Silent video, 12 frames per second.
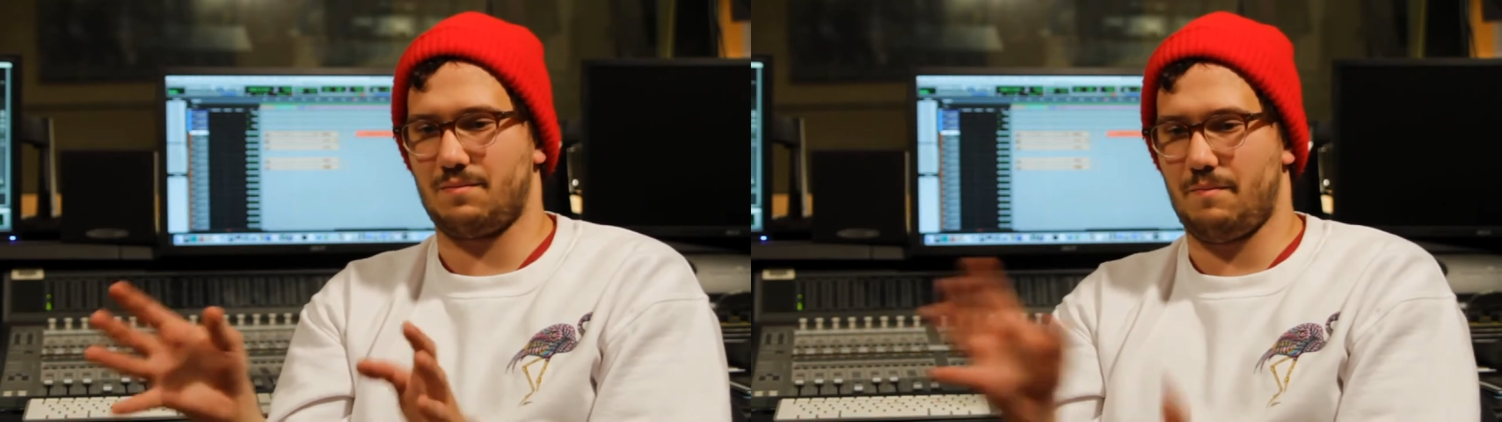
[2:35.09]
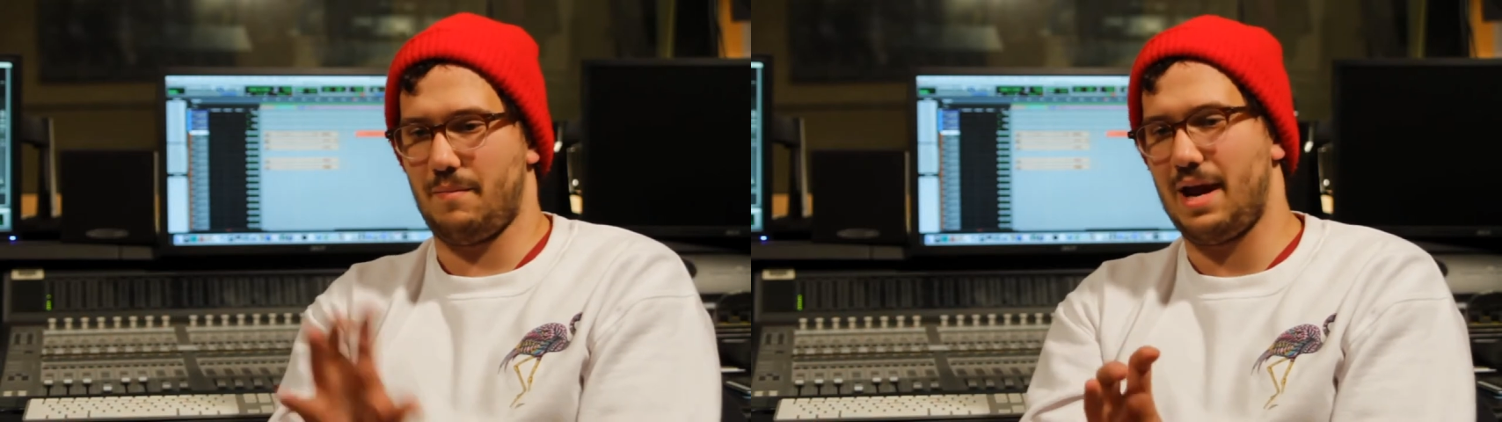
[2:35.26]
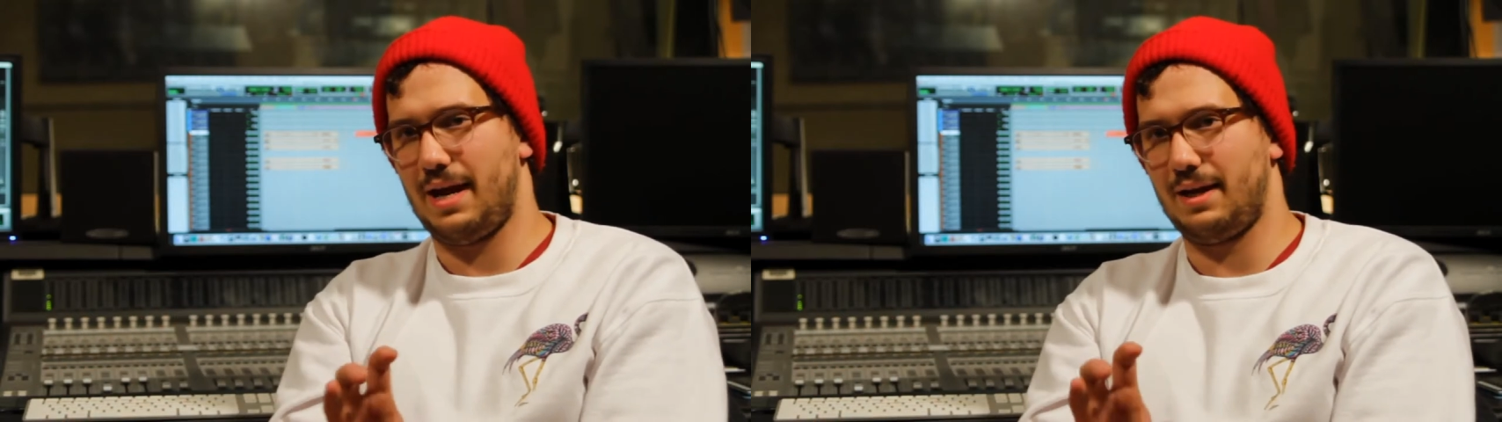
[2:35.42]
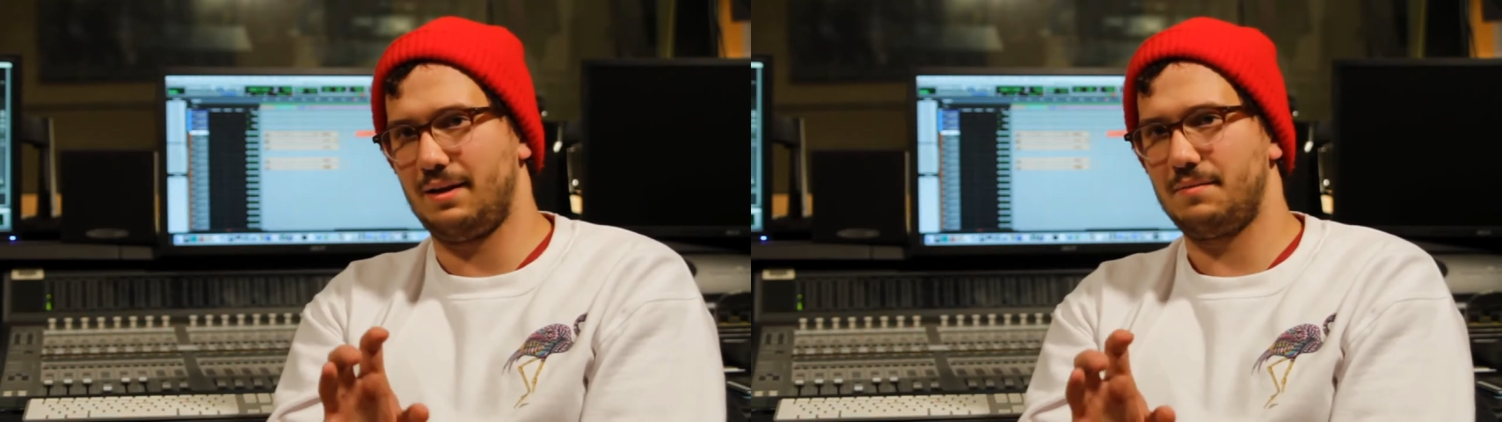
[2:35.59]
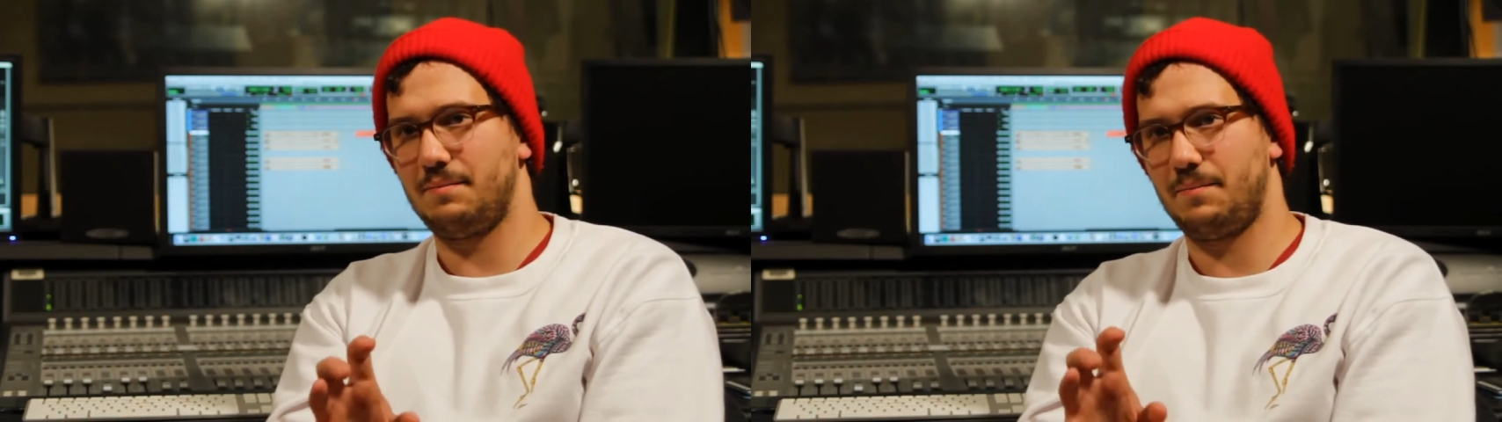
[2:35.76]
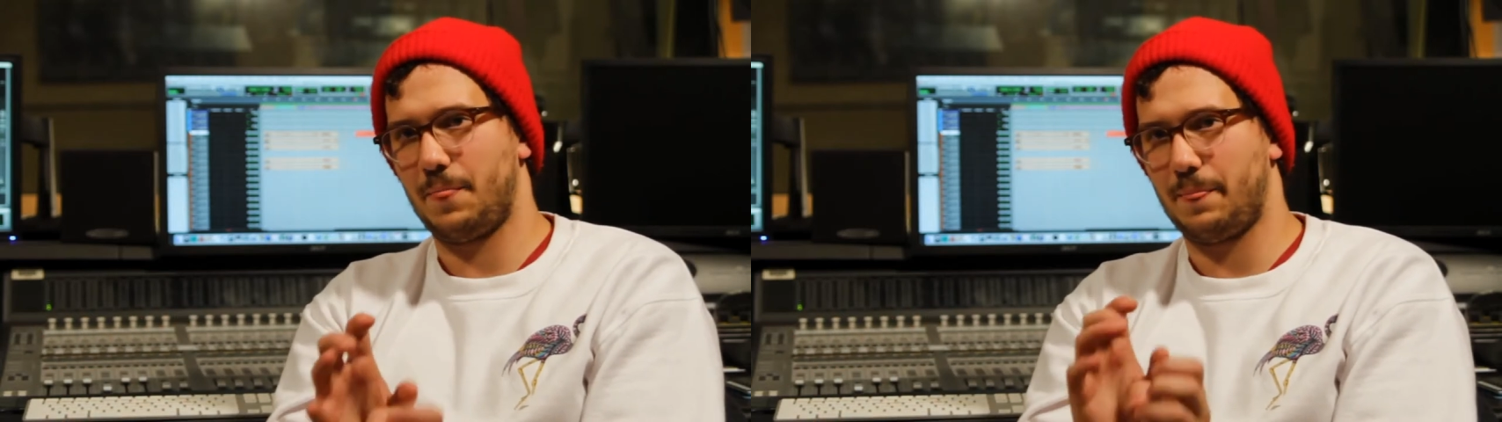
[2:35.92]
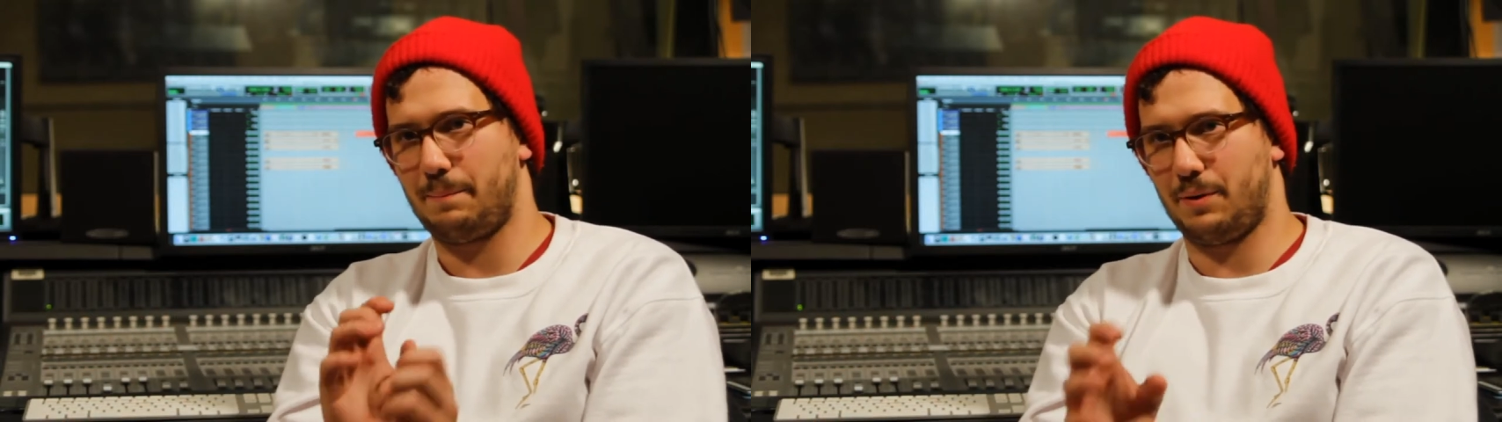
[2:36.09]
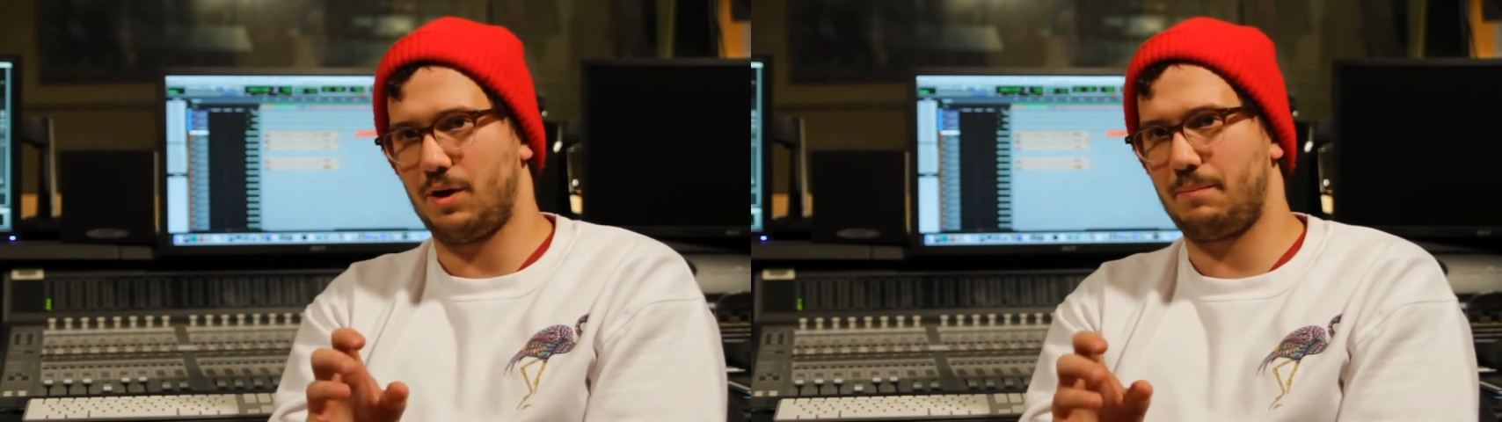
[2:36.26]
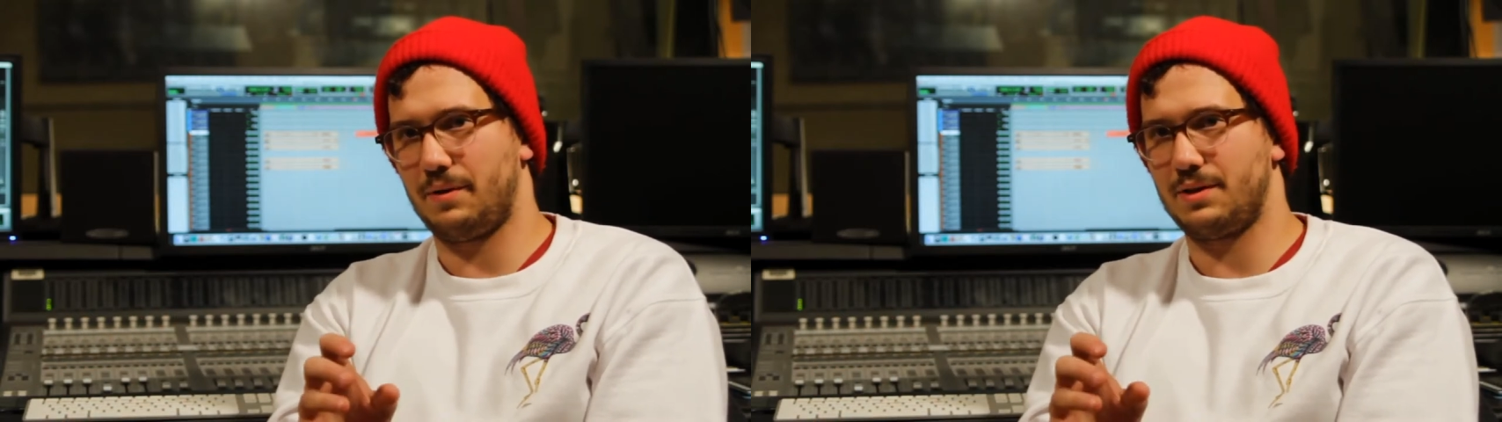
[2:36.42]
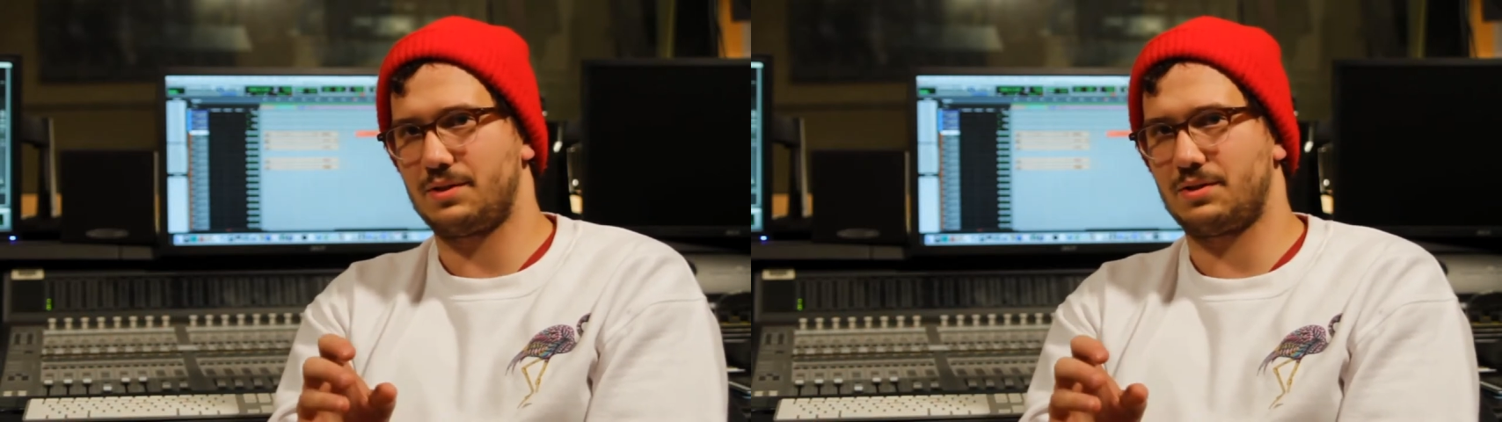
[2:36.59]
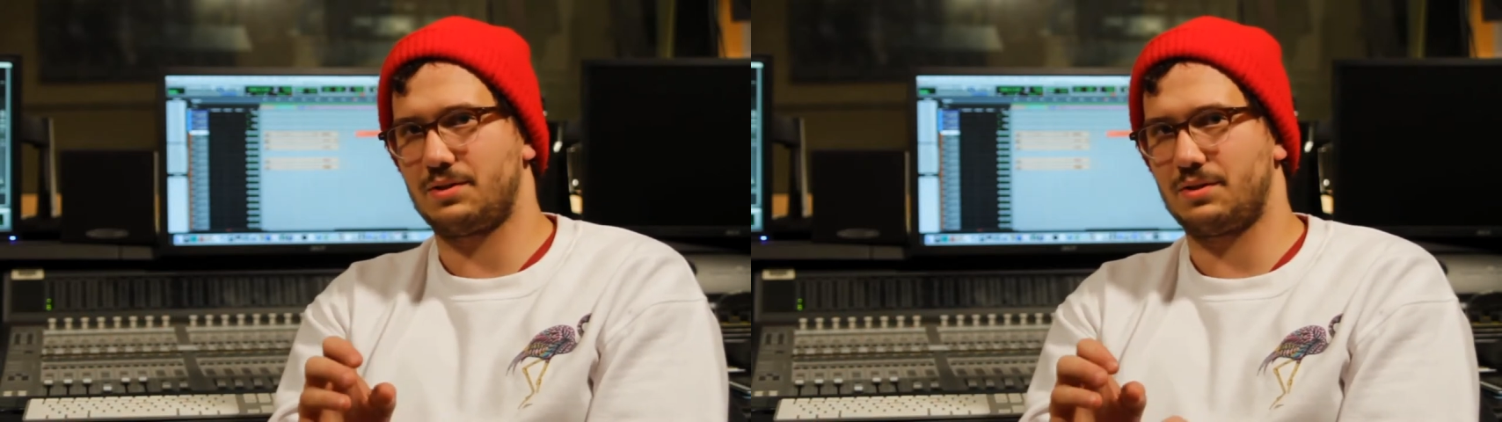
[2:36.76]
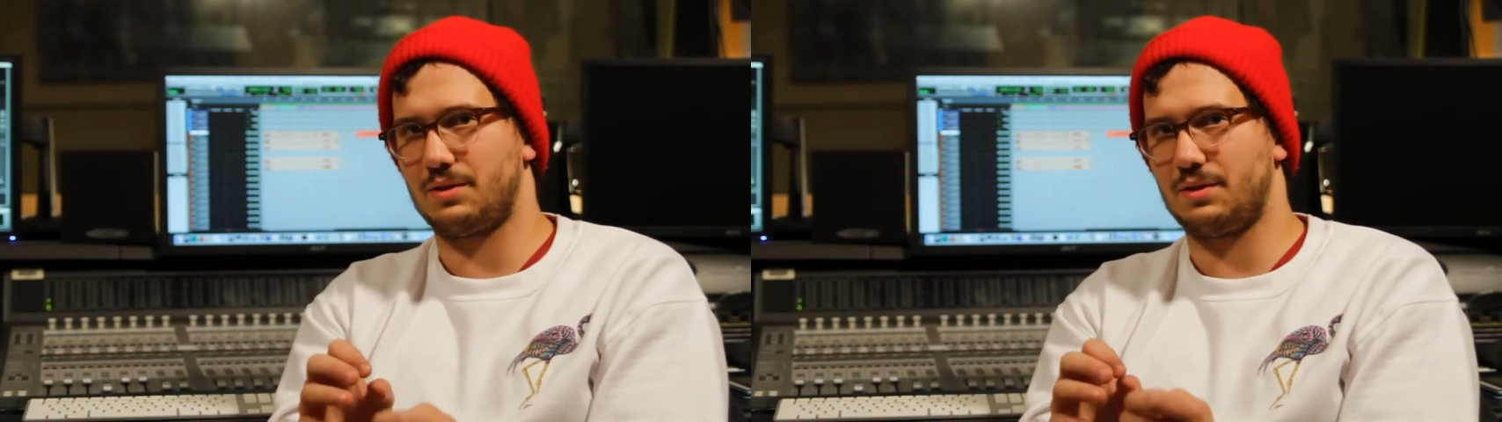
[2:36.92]
main
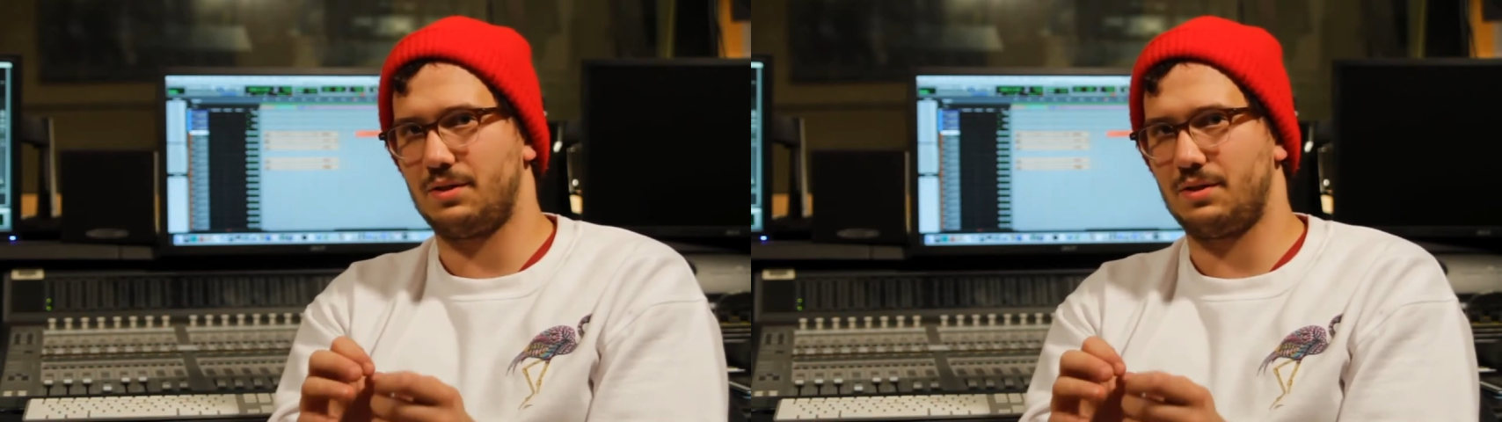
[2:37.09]
purpose